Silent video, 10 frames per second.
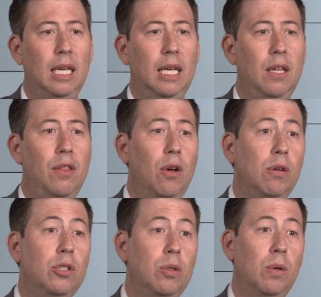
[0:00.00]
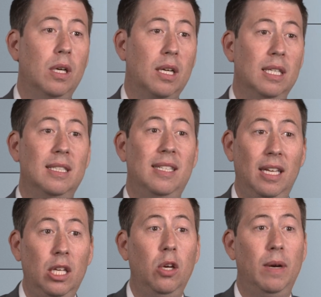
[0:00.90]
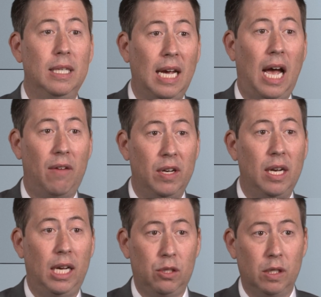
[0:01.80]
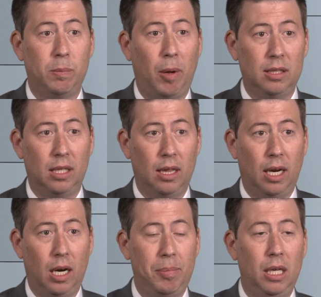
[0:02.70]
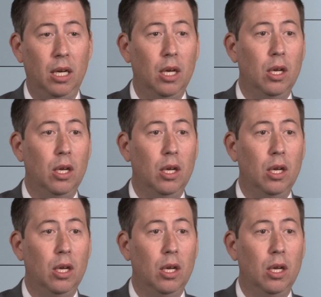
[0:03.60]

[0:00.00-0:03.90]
in those who are continuing to have a nice response to therapy,